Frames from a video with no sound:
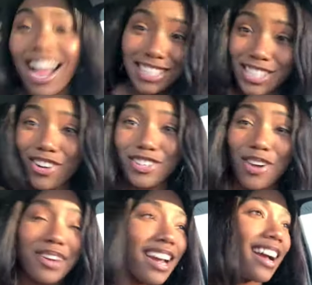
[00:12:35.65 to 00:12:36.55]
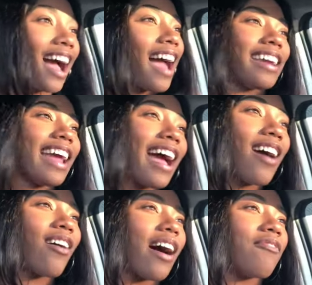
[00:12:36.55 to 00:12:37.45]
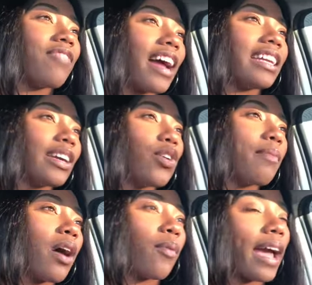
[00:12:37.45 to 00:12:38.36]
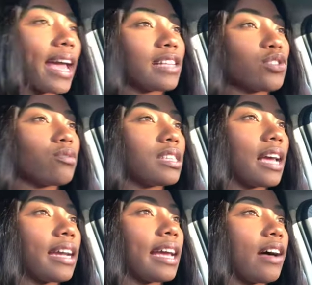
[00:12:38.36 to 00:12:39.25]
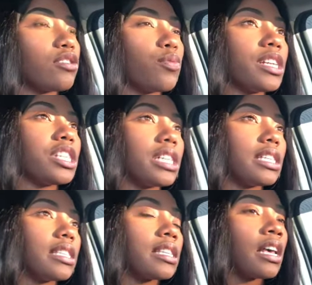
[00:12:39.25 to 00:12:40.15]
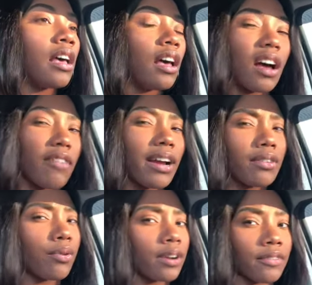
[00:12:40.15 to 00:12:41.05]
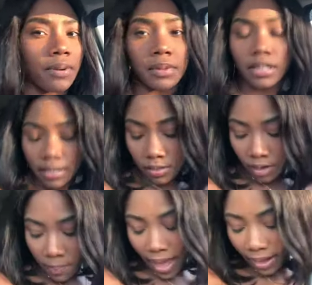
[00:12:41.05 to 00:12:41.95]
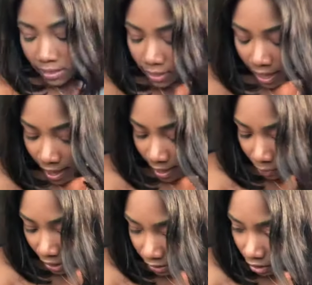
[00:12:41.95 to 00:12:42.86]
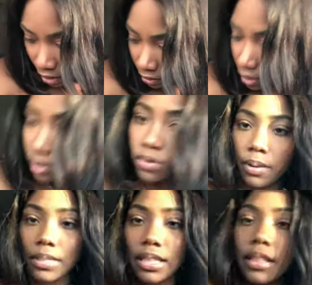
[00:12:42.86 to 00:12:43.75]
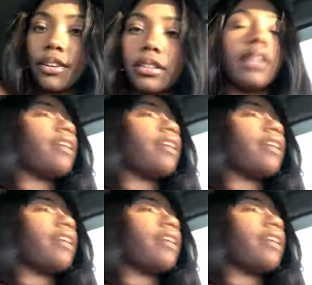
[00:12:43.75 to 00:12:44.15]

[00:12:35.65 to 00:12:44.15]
I just showed y'all what I got. Now I'm finally on my way to Siani House, which is around the corner from the liquor store I'm at because I had picked the liquor store that was literally